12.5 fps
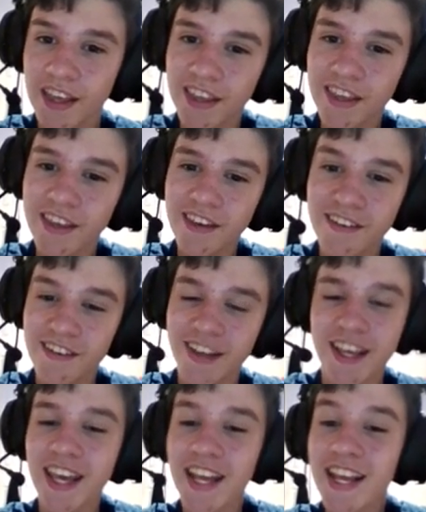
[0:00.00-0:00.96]
You
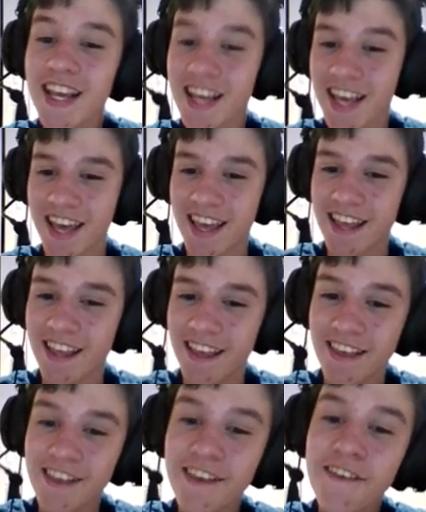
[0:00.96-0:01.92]
idiot!
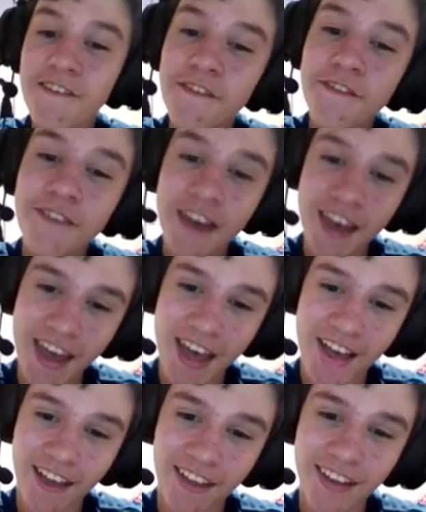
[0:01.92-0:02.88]
You
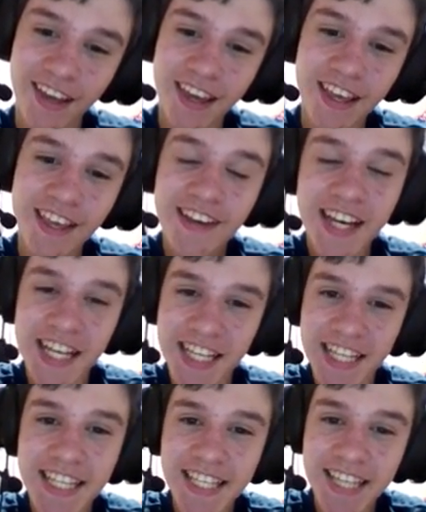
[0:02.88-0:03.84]
failed! You
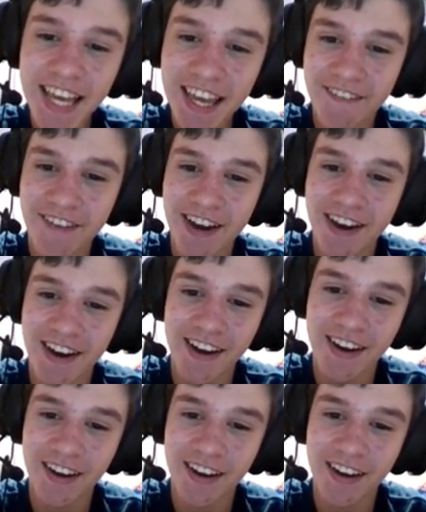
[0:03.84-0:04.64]
couldn't save her!